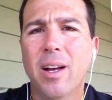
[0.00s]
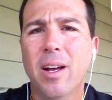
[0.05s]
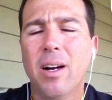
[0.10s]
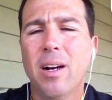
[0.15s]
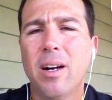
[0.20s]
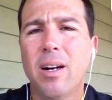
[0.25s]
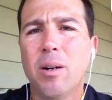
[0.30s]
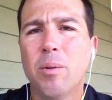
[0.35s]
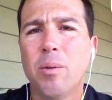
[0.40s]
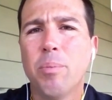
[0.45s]

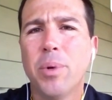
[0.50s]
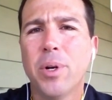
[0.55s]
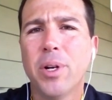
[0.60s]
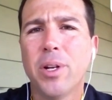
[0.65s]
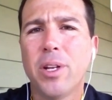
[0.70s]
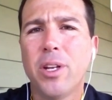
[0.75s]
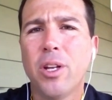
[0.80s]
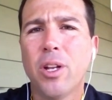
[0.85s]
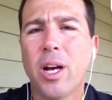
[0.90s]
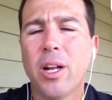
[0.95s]
But
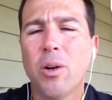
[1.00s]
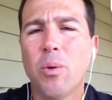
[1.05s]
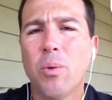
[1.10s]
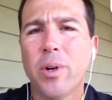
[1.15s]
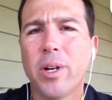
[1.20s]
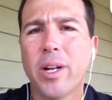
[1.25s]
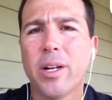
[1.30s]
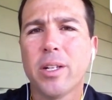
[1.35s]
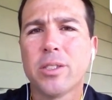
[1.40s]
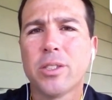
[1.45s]
I don't
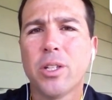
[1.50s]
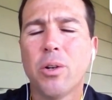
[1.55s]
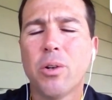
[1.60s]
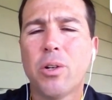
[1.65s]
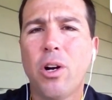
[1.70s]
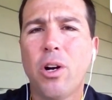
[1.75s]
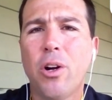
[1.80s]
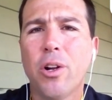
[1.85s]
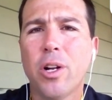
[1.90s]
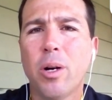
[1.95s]
want to get so
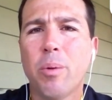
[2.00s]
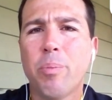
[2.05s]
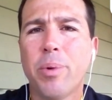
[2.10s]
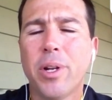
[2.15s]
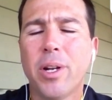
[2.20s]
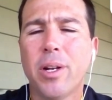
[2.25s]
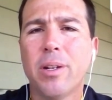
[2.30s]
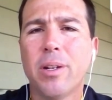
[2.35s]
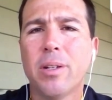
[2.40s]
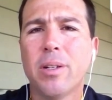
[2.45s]
caught up
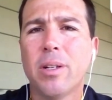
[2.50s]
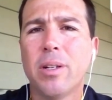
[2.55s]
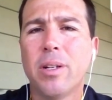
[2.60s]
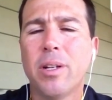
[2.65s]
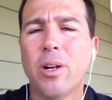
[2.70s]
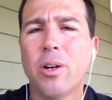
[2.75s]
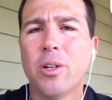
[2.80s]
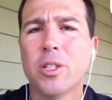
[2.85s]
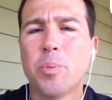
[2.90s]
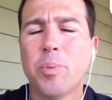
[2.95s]
in, you
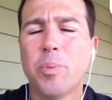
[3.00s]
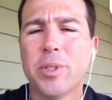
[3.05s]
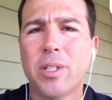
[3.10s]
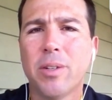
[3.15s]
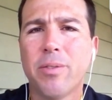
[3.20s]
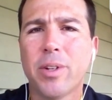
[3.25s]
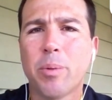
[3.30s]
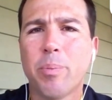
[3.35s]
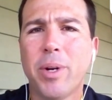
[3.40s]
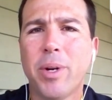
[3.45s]
know, a
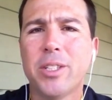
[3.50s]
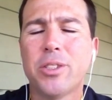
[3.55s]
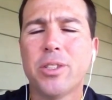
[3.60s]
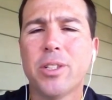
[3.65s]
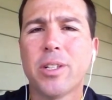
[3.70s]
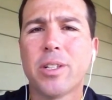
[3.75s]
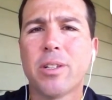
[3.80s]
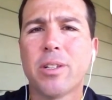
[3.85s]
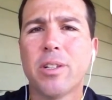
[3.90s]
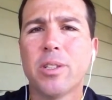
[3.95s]
specific
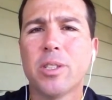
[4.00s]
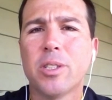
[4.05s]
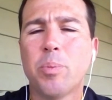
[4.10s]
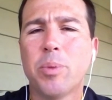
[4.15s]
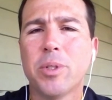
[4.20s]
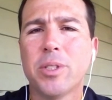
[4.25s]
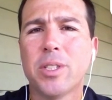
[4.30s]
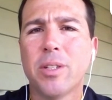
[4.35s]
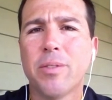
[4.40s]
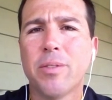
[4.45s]
metric or a
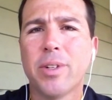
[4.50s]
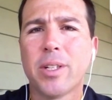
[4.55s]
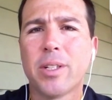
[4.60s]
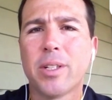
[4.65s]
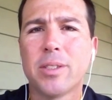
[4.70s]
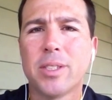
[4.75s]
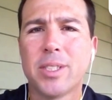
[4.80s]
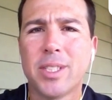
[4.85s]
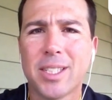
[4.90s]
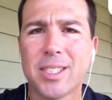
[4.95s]
specific
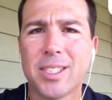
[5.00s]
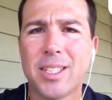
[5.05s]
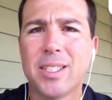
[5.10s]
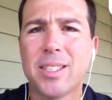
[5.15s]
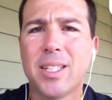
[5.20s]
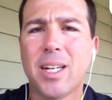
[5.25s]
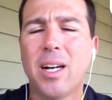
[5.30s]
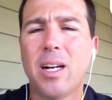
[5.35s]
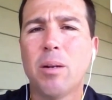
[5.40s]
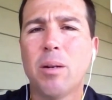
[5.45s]
60
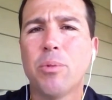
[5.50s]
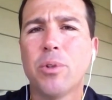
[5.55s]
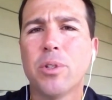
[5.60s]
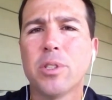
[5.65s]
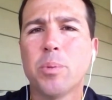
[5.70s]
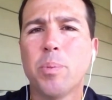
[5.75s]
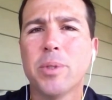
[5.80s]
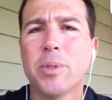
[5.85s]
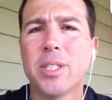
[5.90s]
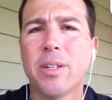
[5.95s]
time or a
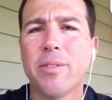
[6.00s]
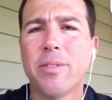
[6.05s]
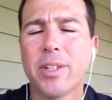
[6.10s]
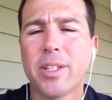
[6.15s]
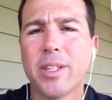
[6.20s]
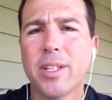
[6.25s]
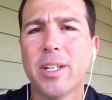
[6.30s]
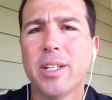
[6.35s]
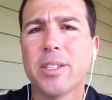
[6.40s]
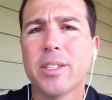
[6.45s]

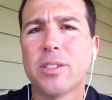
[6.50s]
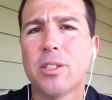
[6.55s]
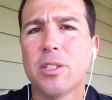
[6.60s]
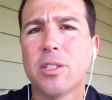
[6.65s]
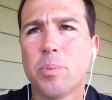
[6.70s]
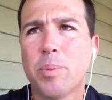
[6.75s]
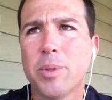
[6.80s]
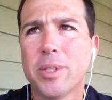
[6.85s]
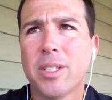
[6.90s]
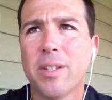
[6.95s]
specific this or a
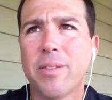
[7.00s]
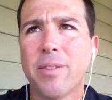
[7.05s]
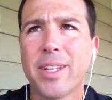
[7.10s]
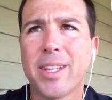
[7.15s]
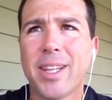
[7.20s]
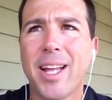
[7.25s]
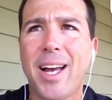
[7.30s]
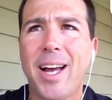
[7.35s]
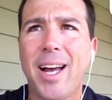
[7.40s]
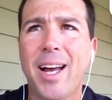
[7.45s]
specific
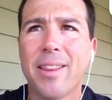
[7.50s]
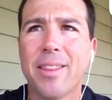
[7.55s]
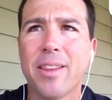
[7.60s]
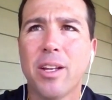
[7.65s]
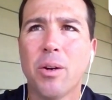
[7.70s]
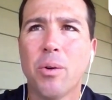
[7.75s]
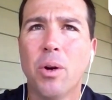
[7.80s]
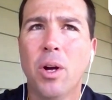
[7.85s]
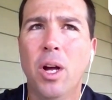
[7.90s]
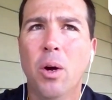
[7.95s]
that
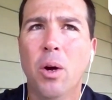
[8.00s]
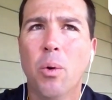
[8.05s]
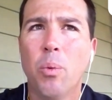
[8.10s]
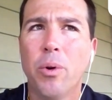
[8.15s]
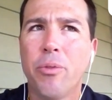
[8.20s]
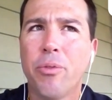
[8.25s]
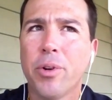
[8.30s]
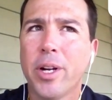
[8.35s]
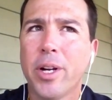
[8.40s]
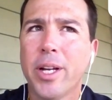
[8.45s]
we
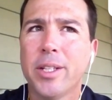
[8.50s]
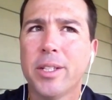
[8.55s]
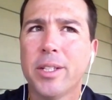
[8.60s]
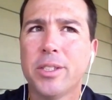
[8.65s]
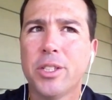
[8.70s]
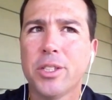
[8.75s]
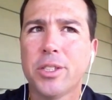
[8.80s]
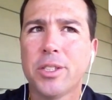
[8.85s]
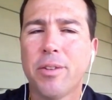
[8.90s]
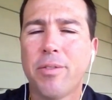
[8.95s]
forget
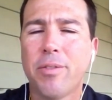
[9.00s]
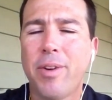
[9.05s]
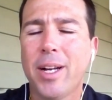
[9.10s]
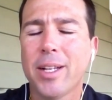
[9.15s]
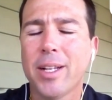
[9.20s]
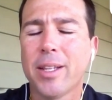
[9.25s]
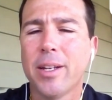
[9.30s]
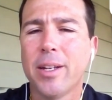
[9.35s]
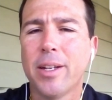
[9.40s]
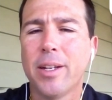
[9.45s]
just the
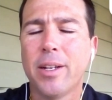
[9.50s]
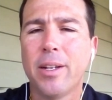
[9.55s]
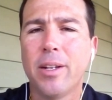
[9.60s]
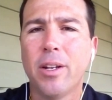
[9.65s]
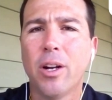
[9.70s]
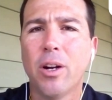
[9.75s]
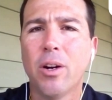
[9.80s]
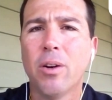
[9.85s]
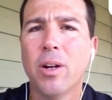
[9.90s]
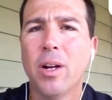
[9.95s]
fact that, you
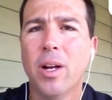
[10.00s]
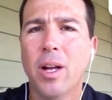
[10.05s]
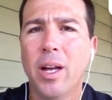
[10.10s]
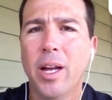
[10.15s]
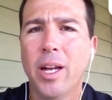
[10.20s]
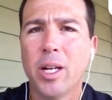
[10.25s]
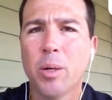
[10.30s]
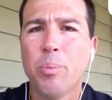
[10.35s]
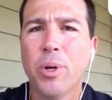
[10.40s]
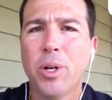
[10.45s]
know,
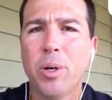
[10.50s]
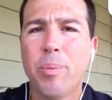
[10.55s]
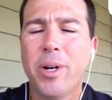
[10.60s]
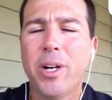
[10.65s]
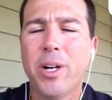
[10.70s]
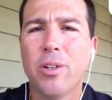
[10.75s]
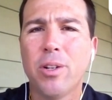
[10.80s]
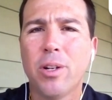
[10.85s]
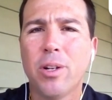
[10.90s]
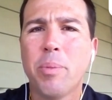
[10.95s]
he can put a
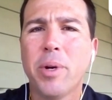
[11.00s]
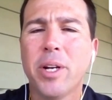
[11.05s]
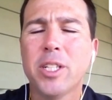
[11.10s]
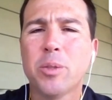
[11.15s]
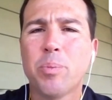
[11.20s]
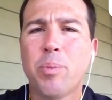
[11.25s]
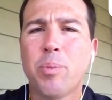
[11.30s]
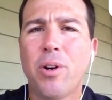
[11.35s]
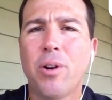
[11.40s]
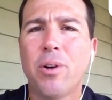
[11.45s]
barrel on a
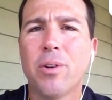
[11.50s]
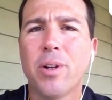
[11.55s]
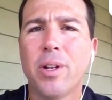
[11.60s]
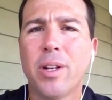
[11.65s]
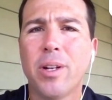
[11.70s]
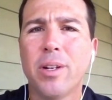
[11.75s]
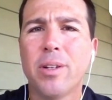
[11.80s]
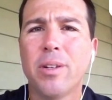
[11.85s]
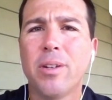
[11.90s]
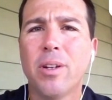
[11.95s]
baseball,
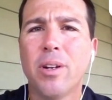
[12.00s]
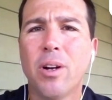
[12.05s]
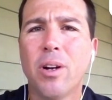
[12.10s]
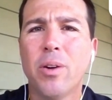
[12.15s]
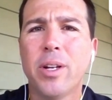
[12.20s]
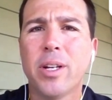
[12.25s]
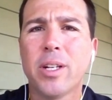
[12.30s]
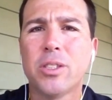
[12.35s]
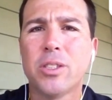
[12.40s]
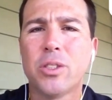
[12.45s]
and, you know,
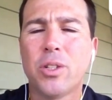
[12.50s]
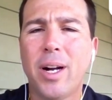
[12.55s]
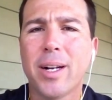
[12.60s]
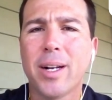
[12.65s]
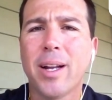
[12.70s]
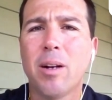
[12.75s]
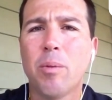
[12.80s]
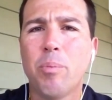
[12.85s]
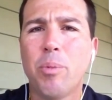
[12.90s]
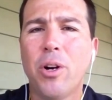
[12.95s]
he can track
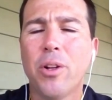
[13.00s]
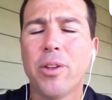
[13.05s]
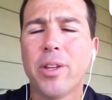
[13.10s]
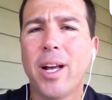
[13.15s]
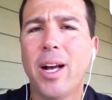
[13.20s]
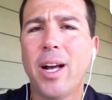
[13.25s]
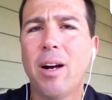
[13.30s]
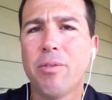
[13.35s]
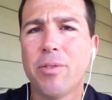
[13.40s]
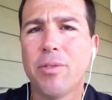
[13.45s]
down a ball in
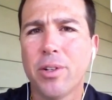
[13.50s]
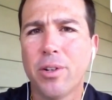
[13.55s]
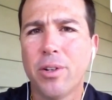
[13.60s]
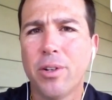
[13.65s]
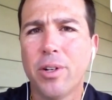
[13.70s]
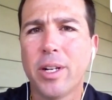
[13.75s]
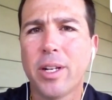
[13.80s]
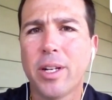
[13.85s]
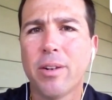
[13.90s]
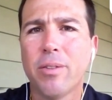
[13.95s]
the outfield,
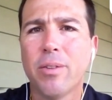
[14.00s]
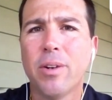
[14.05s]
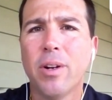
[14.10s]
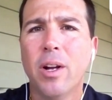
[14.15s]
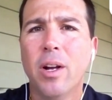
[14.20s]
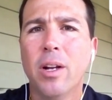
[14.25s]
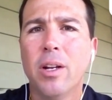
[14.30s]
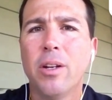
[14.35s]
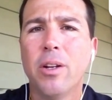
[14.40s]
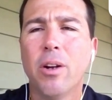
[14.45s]
or he can,
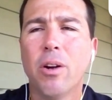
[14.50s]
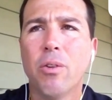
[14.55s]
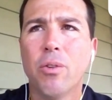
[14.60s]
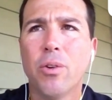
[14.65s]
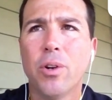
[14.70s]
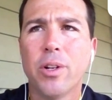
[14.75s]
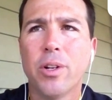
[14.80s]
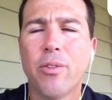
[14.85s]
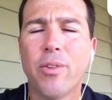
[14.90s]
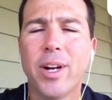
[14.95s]
you know,
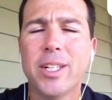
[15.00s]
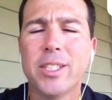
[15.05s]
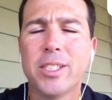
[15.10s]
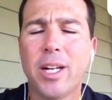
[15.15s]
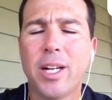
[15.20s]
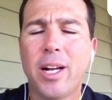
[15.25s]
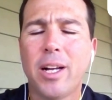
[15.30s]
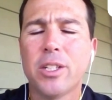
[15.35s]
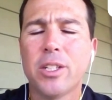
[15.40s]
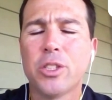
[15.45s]
really range it
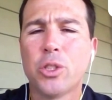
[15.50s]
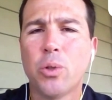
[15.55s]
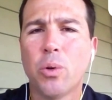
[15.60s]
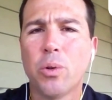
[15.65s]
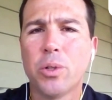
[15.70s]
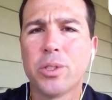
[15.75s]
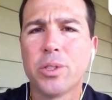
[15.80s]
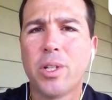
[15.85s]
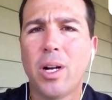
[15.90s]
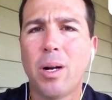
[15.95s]
out at
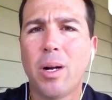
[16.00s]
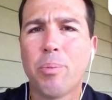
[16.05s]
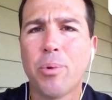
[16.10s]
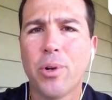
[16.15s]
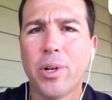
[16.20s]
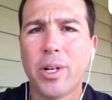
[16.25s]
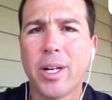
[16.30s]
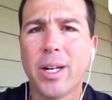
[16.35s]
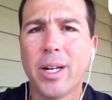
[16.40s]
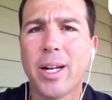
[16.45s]
shortstop, or
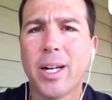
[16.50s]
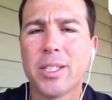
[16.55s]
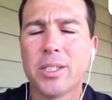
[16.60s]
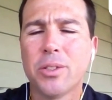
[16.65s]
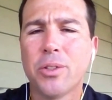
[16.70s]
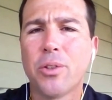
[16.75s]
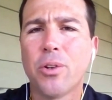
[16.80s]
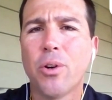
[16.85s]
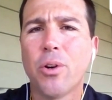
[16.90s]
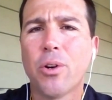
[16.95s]
he can catch
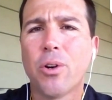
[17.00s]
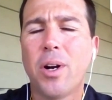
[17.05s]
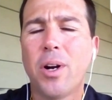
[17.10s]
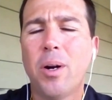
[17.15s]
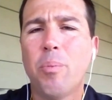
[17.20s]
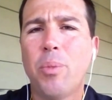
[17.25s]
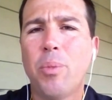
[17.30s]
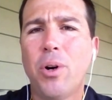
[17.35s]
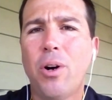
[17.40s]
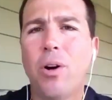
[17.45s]
and throw a
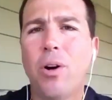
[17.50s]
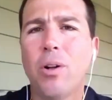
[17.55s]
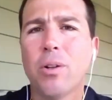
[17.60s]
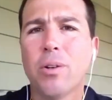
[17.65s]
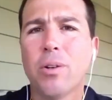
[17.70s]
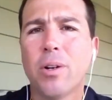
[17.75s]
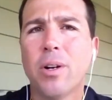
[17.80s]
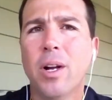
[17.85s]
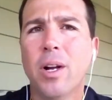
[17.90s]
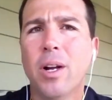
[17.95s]
ground ball,
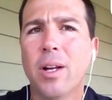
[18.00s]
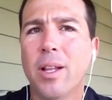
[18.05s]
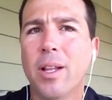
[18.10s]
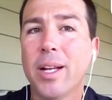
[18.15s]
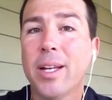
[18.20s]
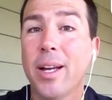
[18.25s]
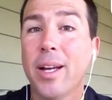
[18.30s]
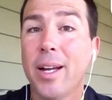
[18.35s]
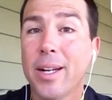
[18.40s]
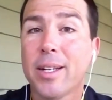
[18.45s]
or
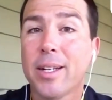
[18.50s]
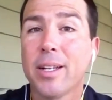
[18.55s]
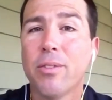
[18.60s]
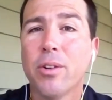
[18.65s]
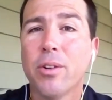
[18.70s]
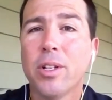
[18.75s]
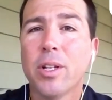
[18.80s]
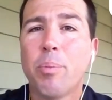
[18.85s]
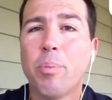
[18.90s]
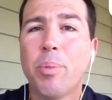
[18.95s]
I can
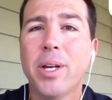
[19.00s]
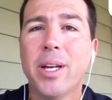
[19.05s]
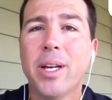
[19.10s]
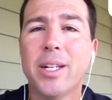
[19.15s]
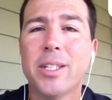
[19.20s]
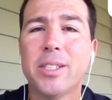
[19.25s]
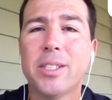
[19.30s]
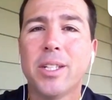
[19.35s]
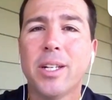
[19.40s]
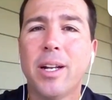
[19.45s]
really
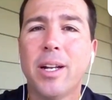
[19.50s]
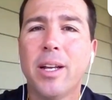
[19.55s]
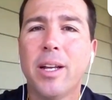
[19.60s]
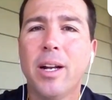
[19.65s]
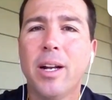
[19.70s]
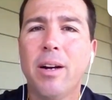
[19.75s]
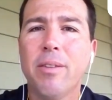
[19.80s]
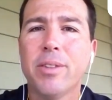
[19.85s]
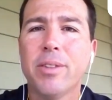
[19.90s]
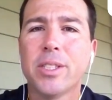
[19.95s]
pitch. And
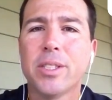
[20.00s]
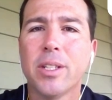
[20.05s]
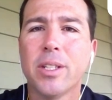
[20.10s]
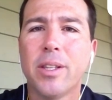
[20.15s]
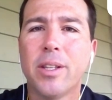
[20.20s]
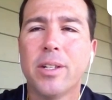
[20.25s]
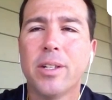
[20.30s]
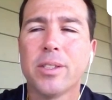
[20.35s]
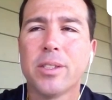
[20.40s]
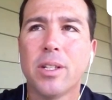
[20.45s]
obviously
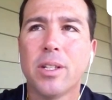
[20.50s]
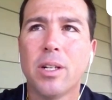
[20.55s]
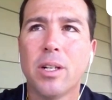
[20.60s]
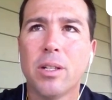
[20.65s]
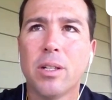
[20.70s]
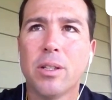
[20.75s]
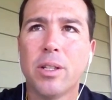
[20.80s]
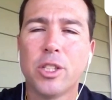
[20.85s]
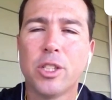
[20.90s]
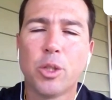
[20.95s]
there's
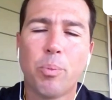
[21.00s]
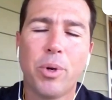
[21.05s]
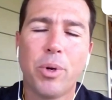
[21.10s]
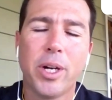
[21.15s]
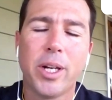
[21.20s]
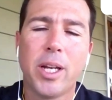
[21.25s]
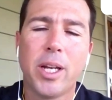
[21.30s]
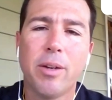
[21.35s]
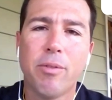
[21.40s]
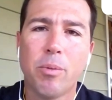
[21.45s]
a
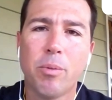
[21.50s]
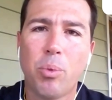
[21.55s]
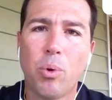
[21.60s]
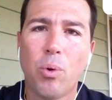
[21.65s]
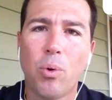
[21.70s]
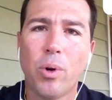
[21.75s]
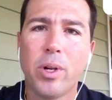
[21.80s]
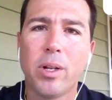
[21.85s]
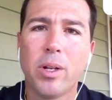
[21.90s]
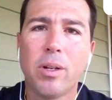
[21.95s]
break-even
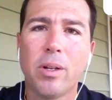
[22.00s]
point.